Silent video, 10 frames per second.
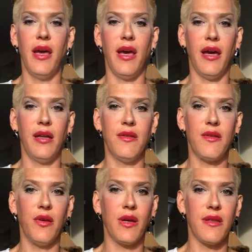And
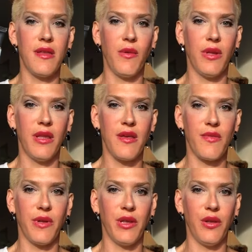so you can see what
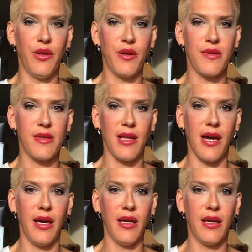this one looks
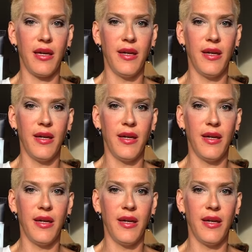like.